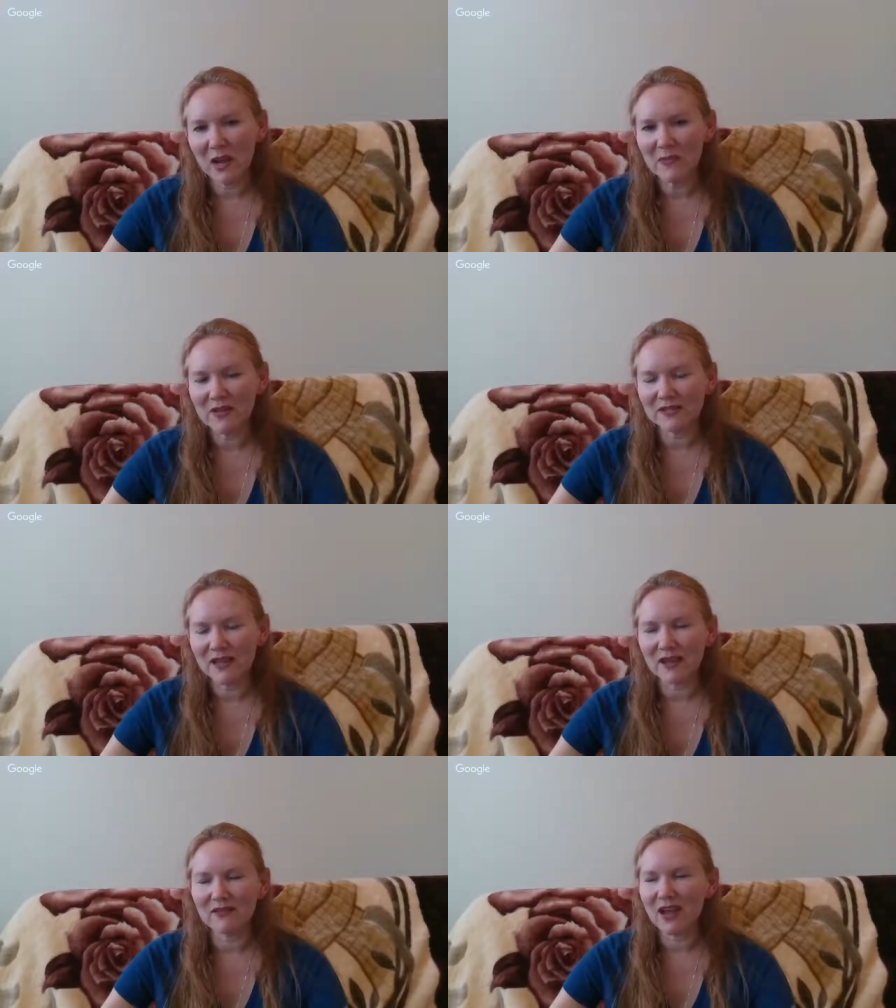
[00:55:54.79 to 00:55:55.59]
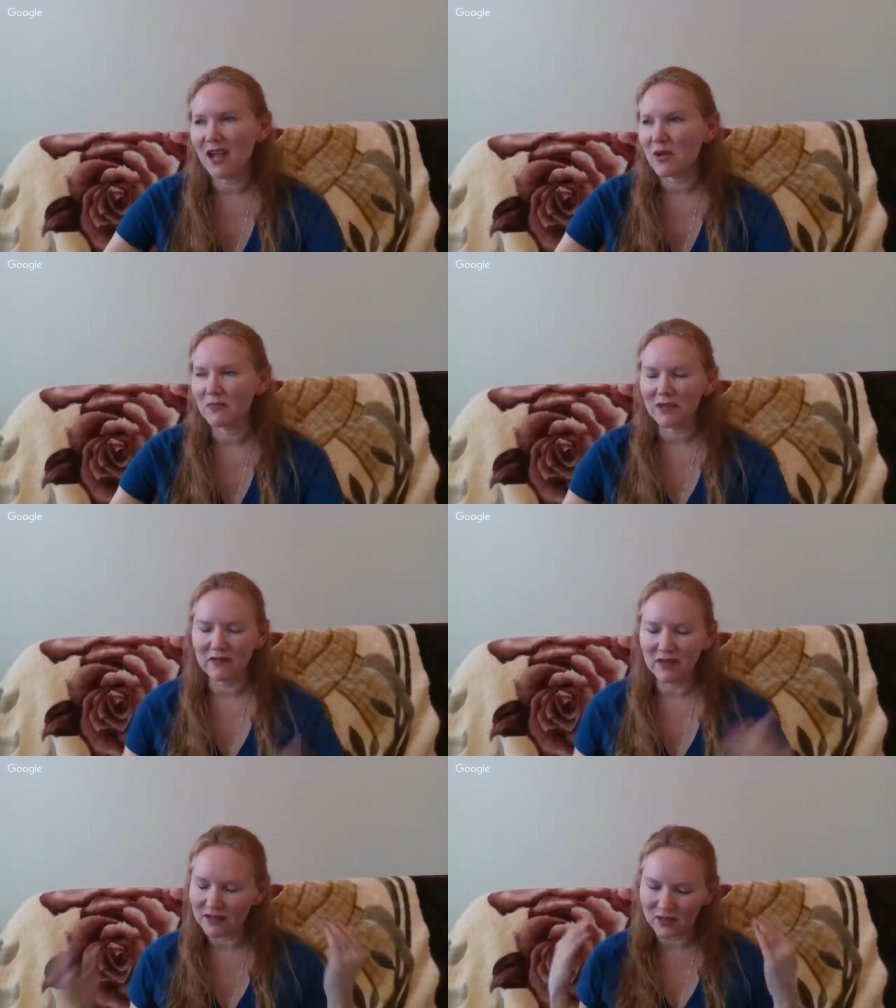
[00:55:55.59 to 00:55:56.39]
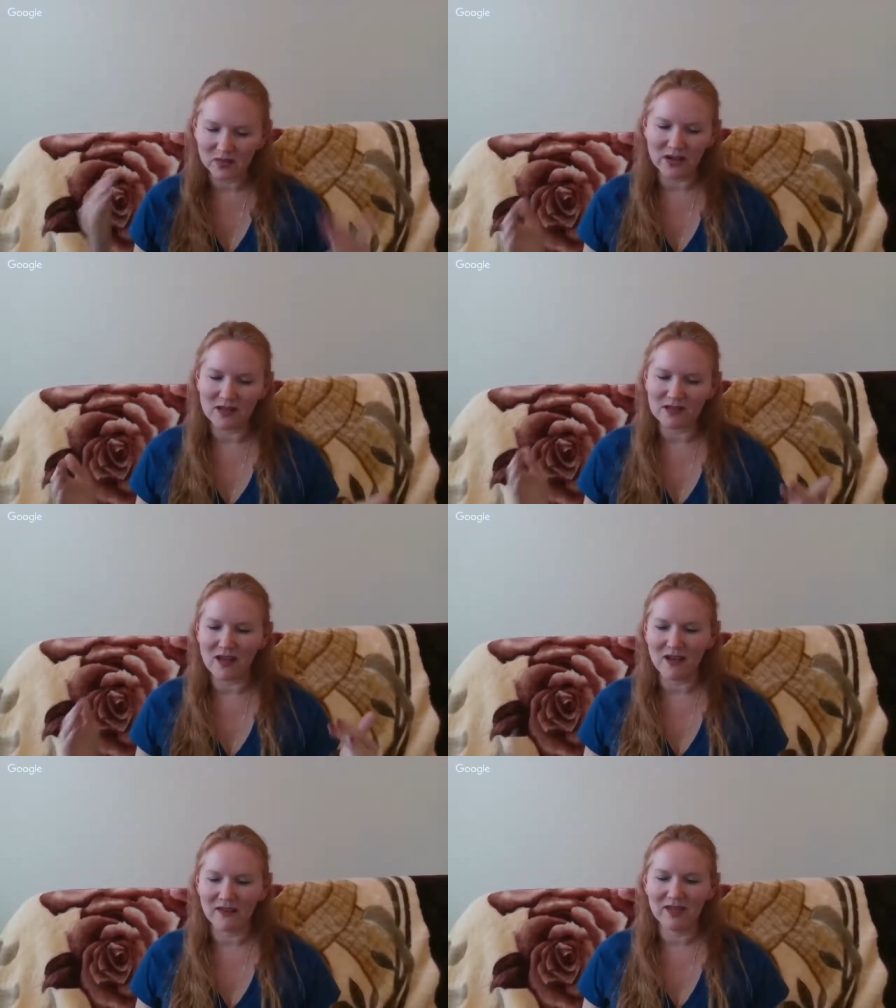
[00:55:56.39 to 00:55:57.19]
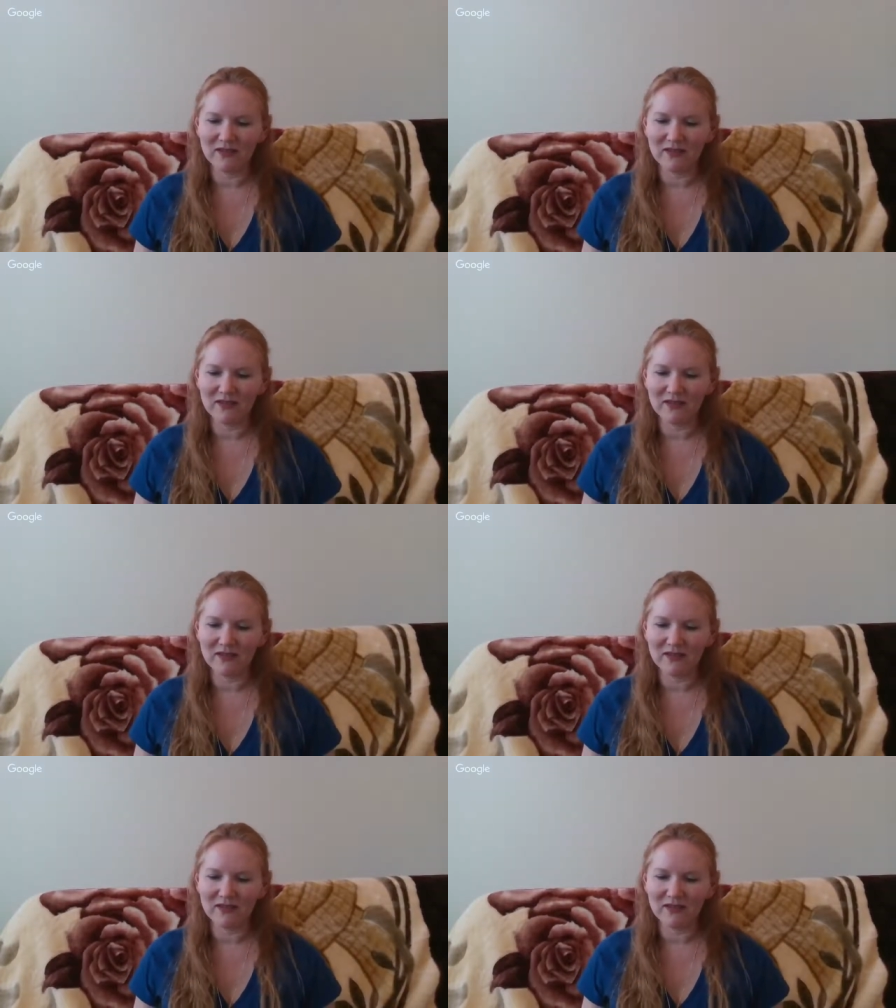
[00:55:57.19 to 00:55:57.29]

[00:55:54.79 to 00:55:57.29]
up and say, okay, I'm living in joy and love,